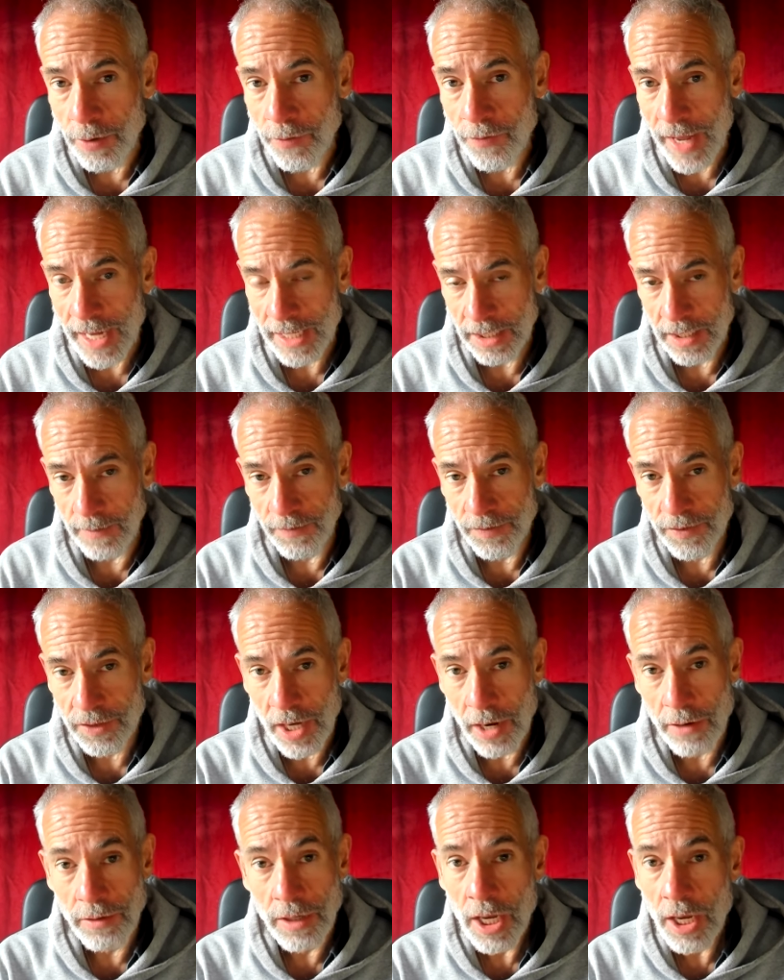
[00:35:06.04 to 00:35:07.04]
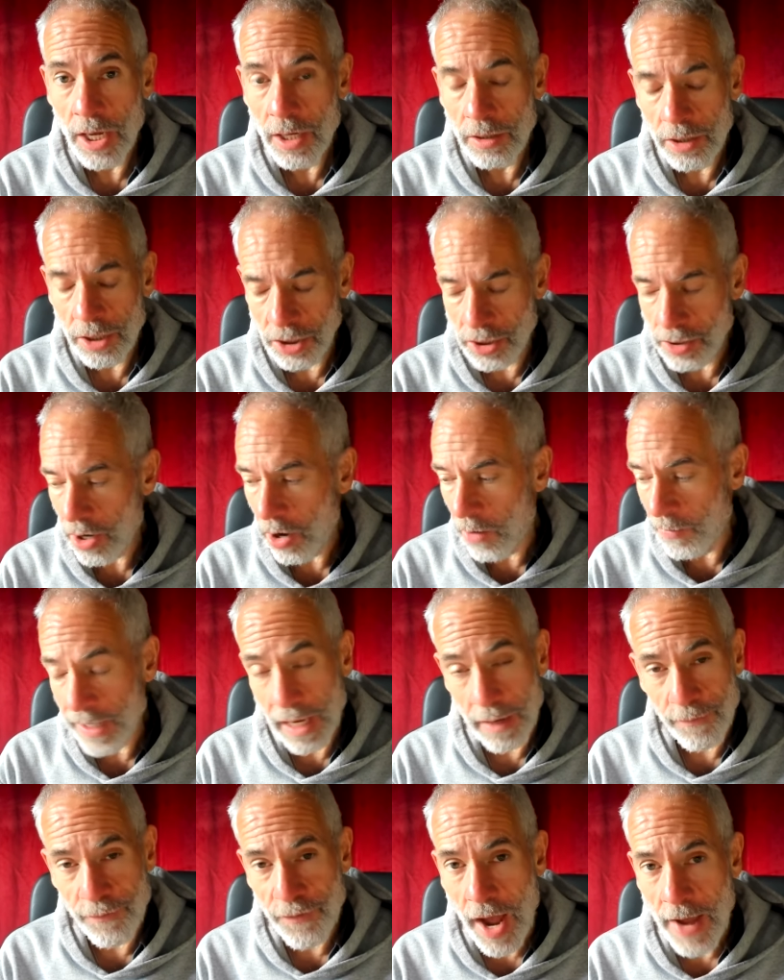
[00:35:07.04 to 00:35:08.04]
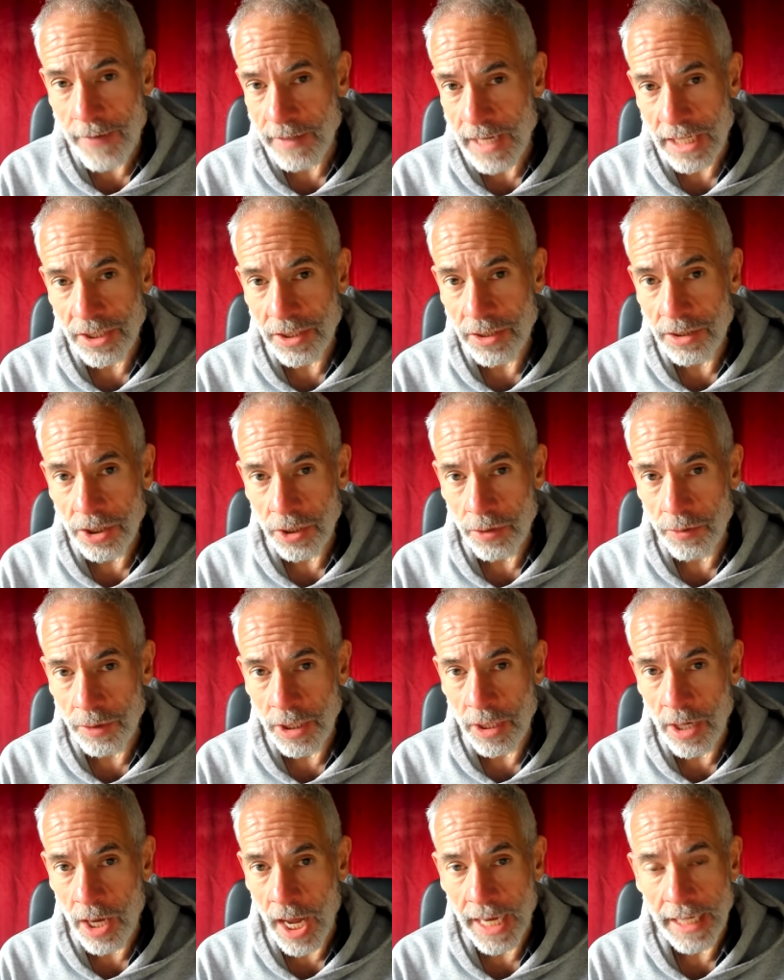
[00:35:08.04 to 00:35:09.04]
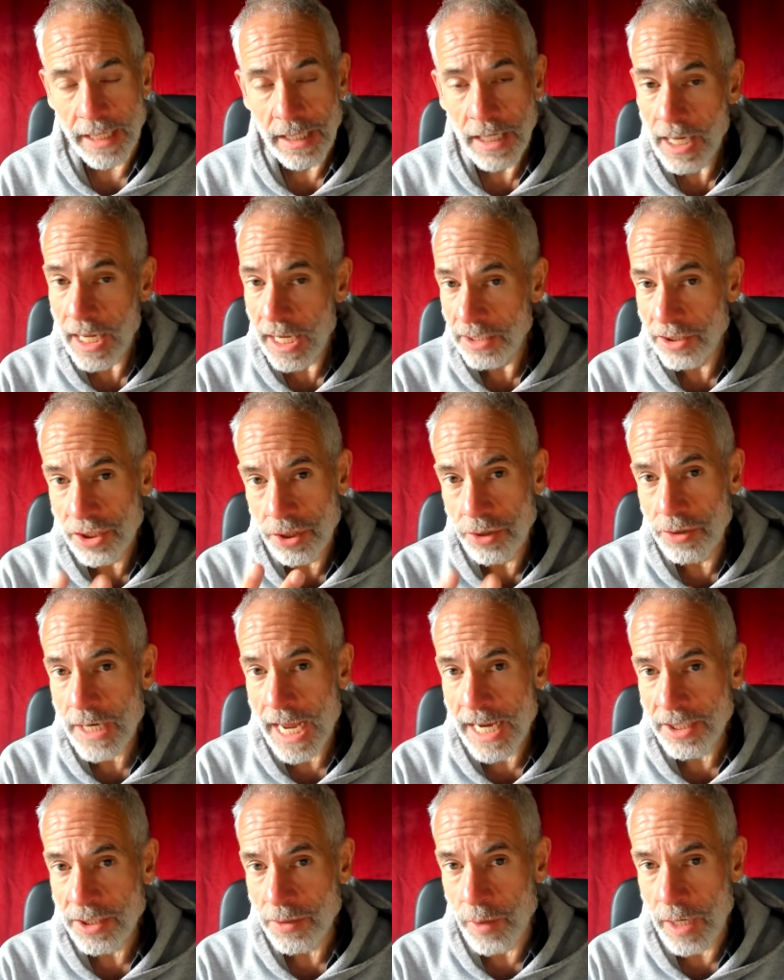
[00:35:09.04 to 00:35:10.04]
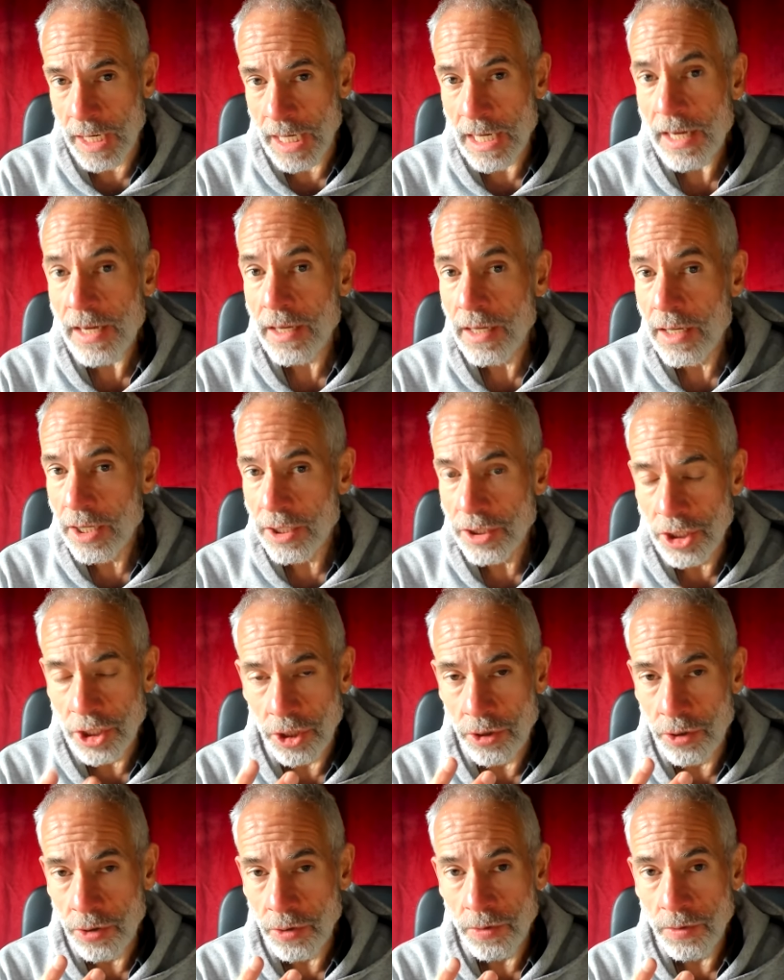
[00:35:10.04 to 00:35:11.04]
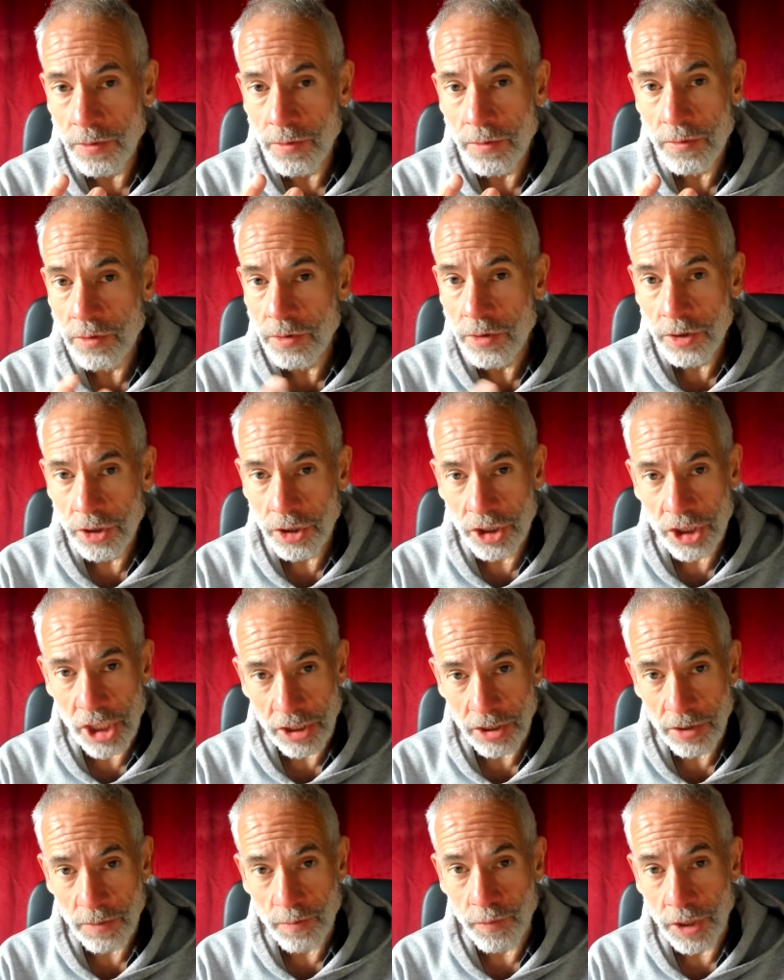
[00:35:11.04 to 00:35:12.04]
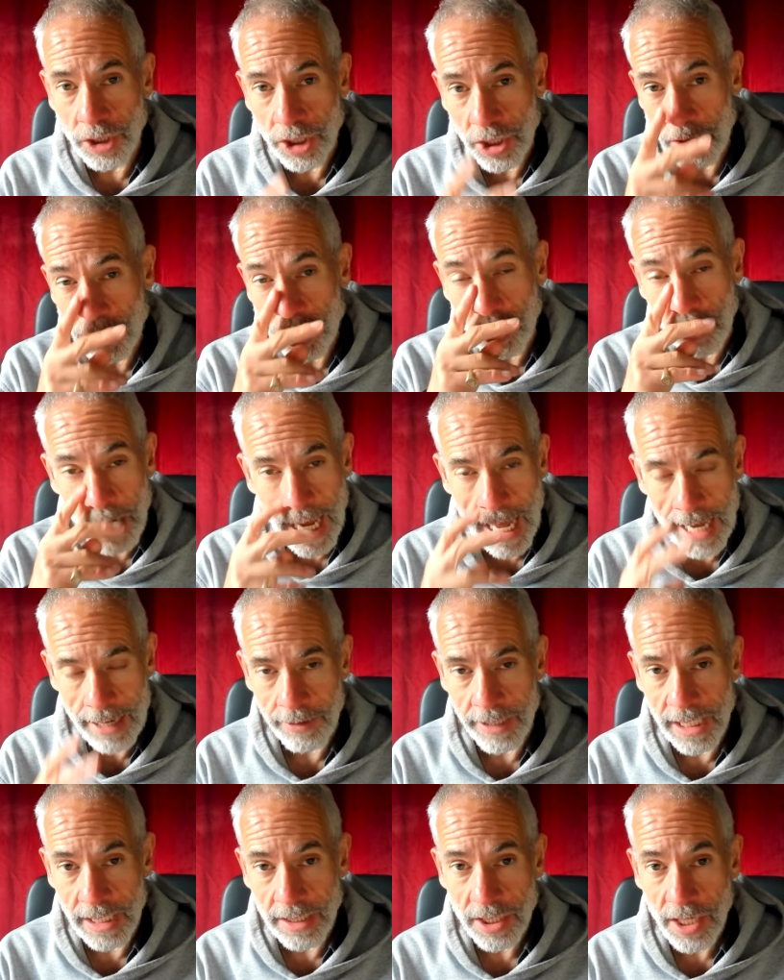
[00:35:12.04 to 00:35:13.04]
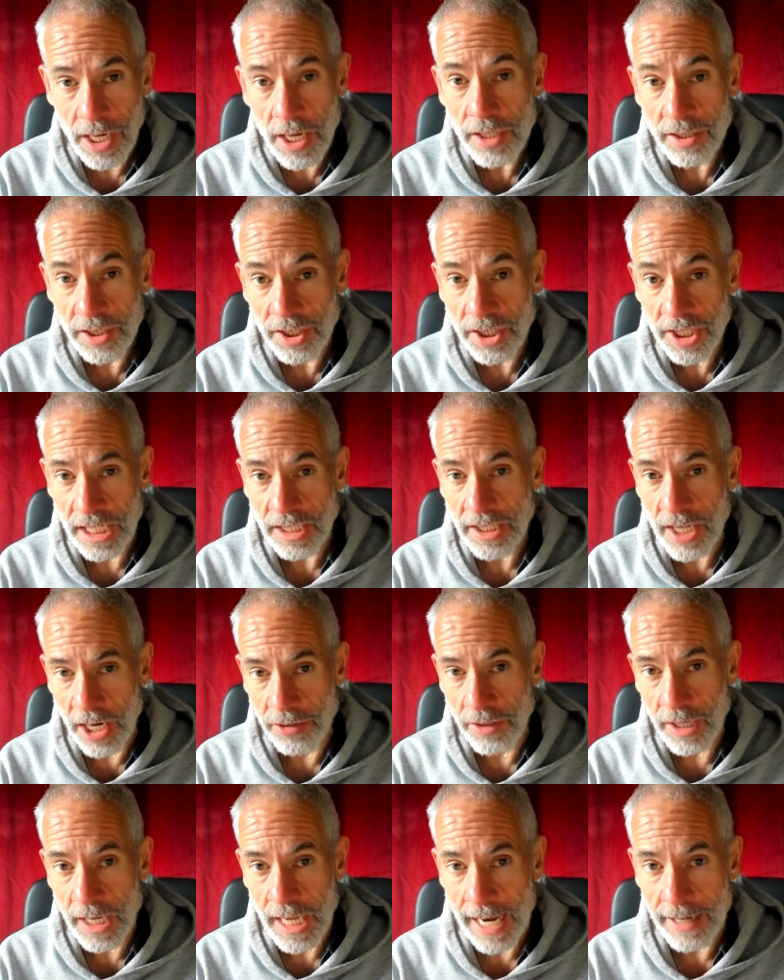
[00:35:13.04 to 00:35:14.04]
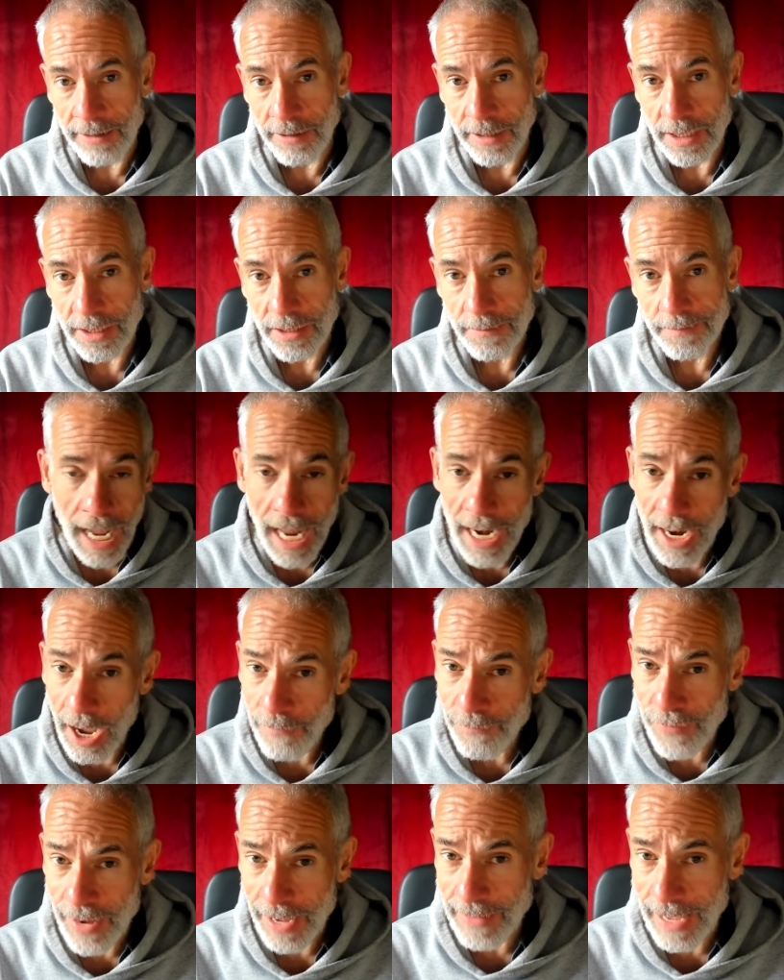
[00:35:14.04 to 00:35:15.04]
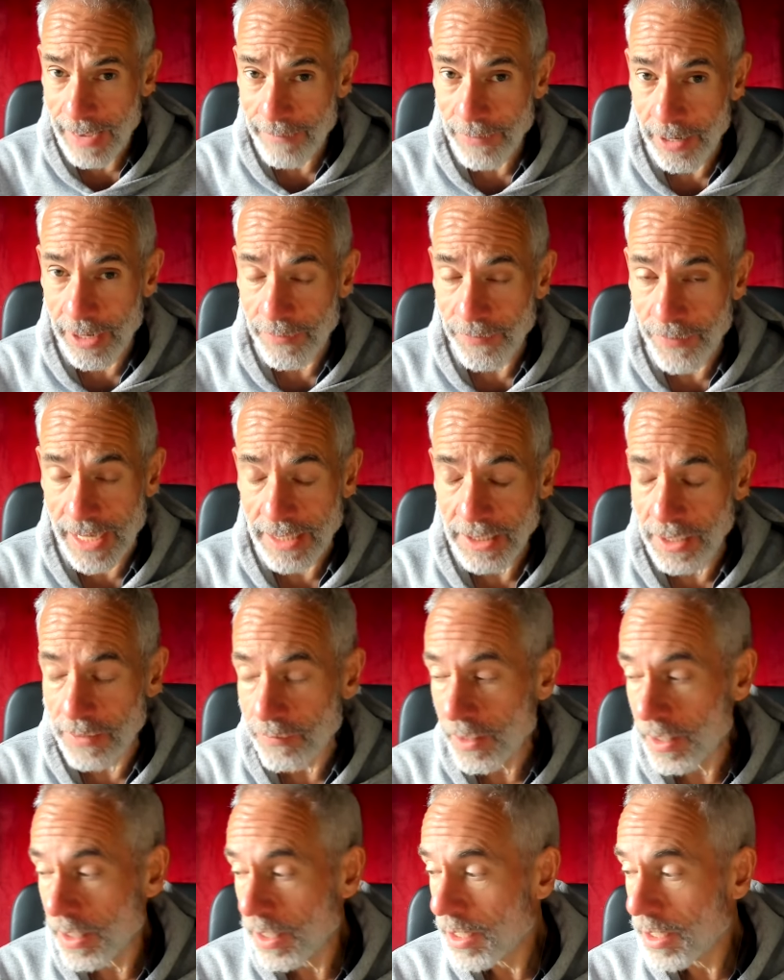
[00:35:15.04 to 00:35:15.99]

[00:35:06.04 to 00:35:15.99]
more effective. So, because on the five days you can do what you like and two days a week, you just reduce your calories to 600 calories. And I found that very effective.